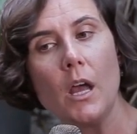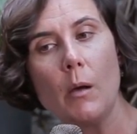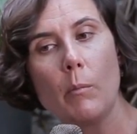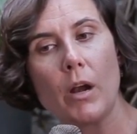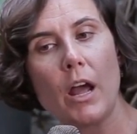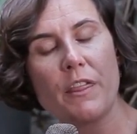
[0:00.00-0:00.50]

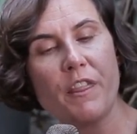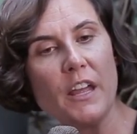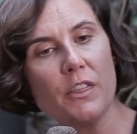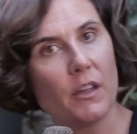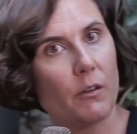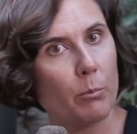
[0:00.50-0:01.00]
But I think
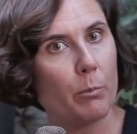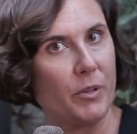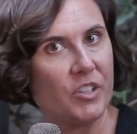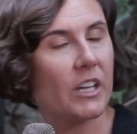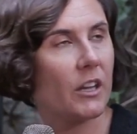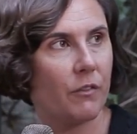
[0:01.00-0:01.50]
that,
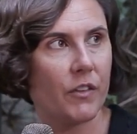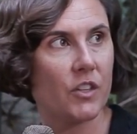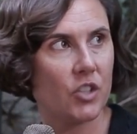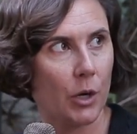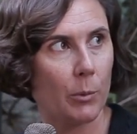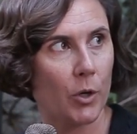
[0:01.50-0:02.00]
particularly for the
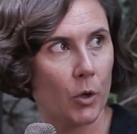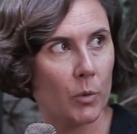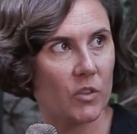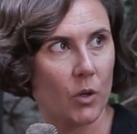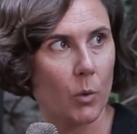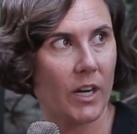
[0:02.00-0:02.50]
gentleman who was
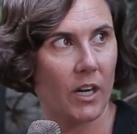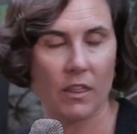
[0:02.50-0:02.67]
acquitted,